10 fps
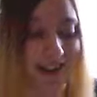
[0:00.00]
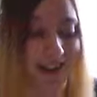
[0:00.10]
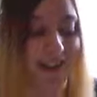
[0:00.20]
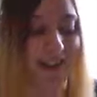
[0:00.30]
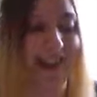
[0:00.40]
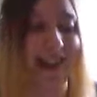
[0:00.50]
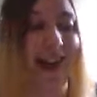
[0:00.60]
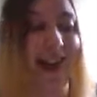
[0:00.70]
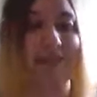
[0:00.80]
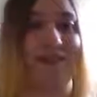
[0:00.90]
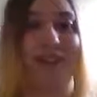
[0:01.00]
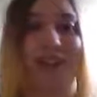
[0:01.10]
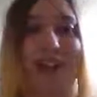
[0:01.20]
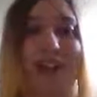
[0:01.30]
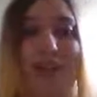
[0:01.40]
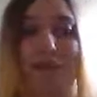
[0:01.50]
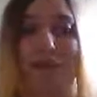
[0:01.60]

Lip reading: Now, I have been training